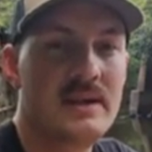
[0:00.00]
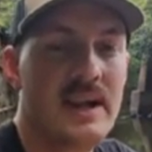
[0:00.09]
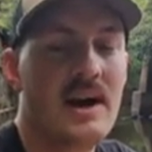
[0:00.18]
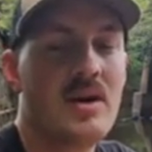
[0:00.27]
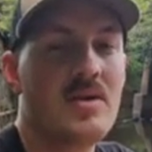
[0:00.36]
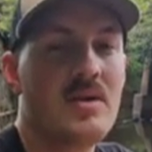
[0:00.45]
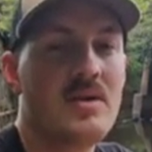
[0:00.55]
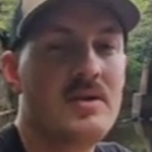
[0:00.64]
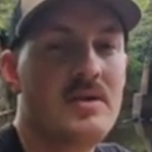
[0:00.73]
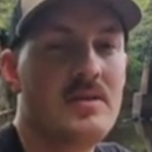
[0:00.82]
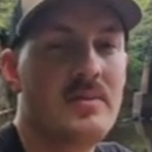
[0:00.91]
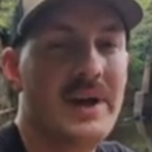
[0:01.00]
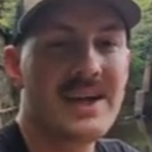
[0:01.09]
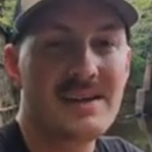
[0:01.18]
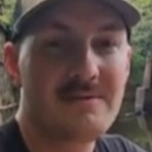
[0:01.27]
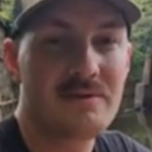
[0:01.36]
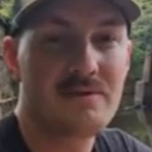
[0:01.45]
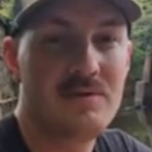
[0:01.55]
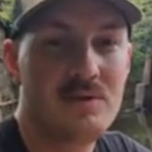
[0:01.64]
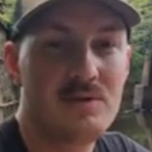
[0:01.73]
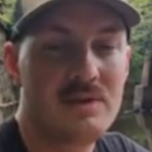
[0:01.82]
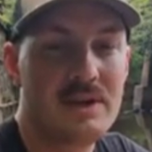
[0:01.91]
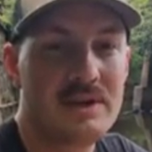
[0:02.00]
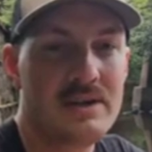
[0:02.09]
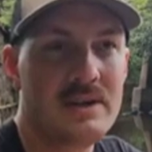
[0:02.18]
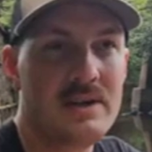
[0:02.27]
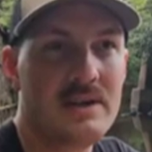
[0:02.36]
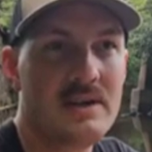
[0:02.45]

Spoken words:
Now, packing for food,